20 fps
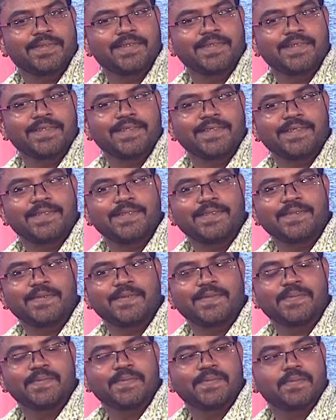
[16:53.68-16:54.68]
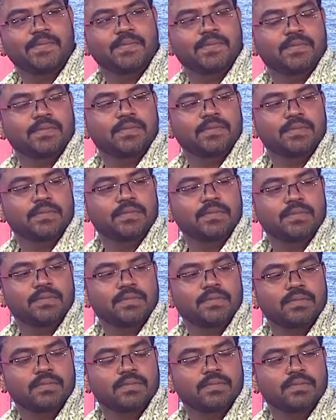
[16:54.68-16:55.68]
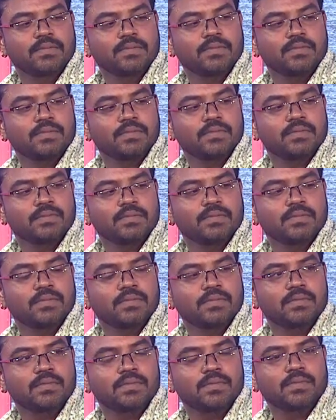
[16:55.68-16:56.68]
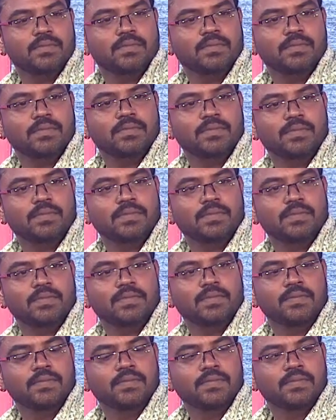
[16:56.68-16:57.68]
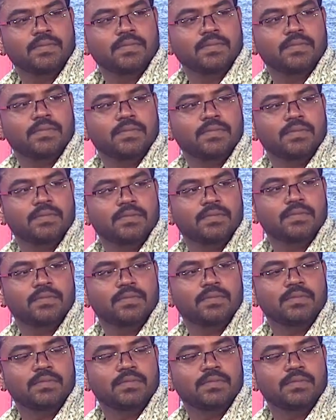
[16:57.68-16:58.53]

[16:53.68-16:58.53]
This person isn't speaking.